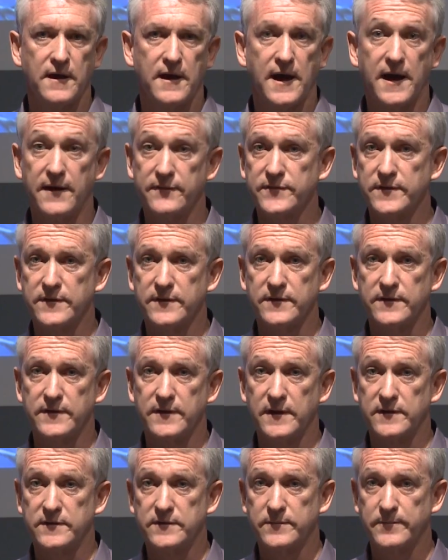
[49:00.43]
after
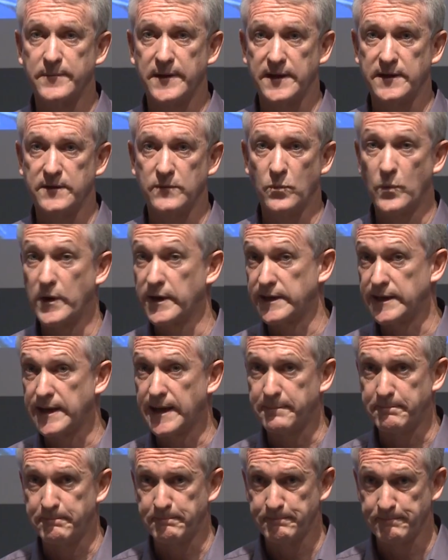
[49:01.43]
it's been wetted
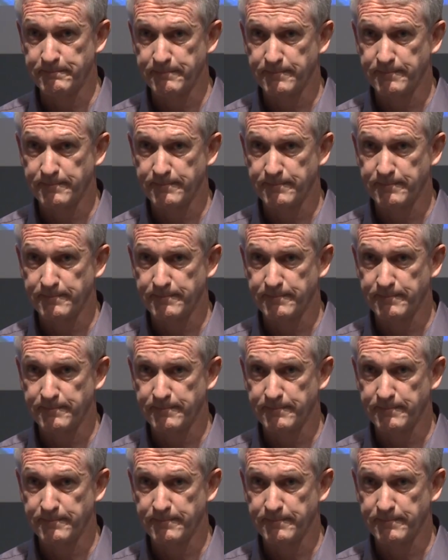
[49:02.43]
up.